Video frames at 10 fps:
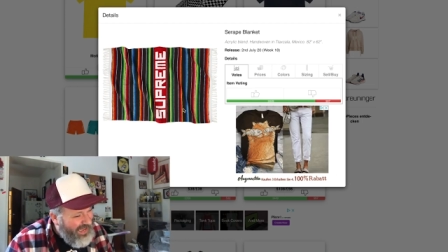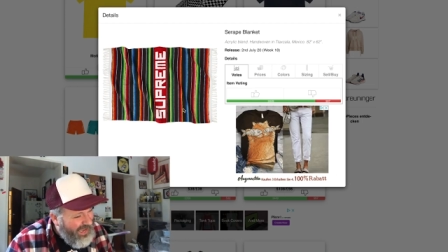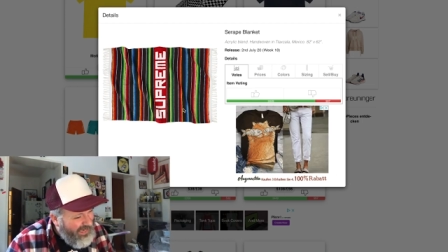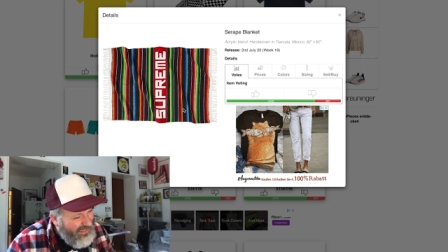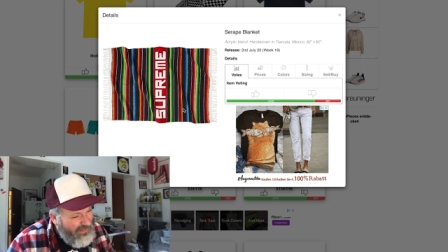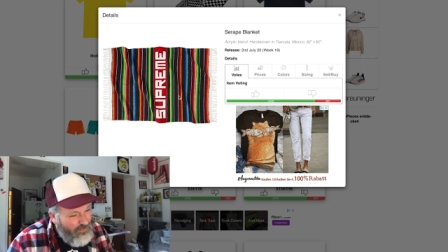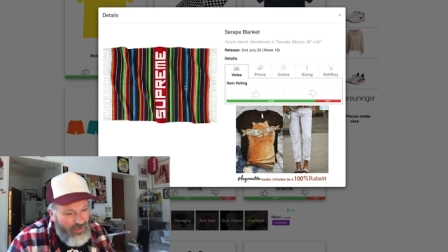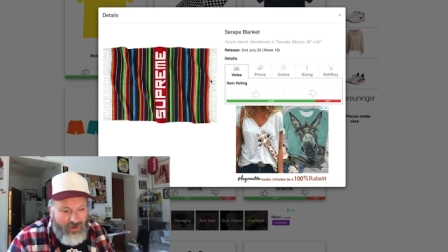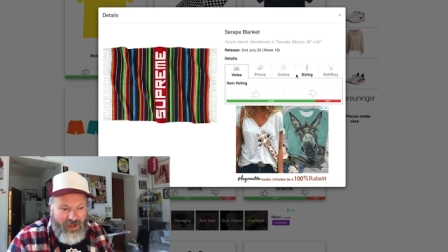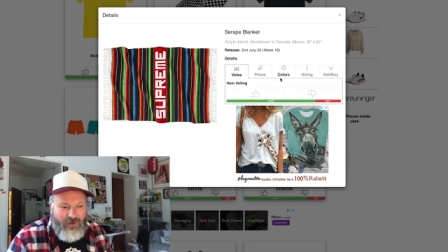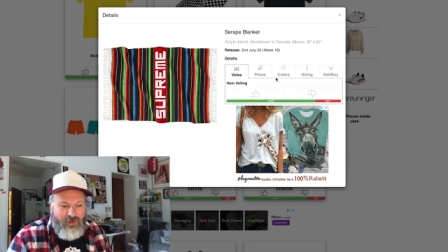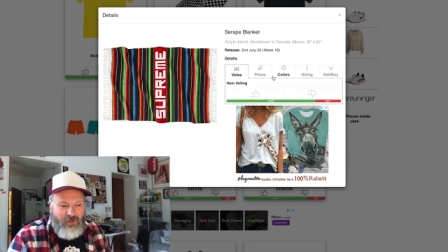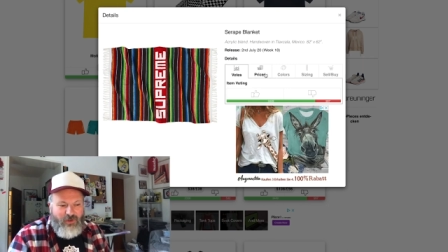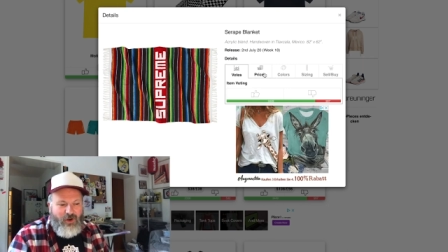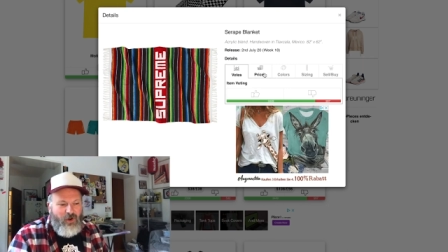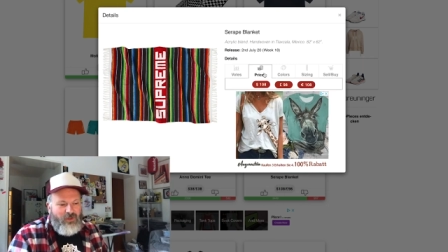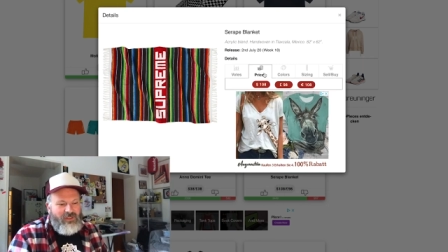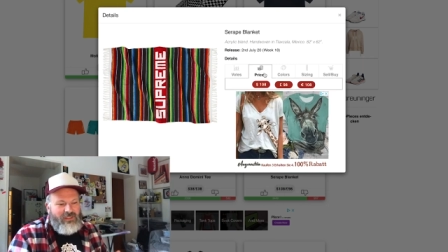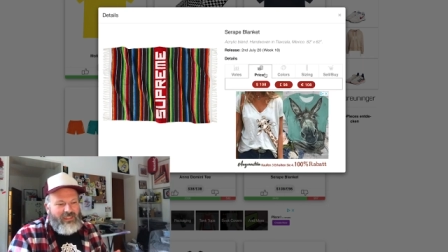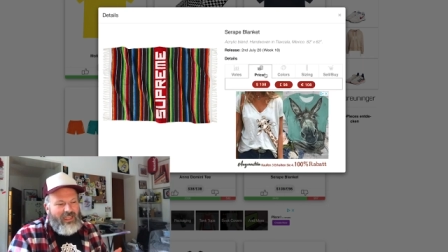and it's around hundred
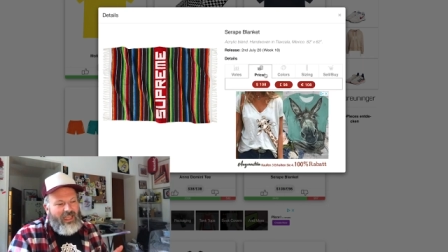euros.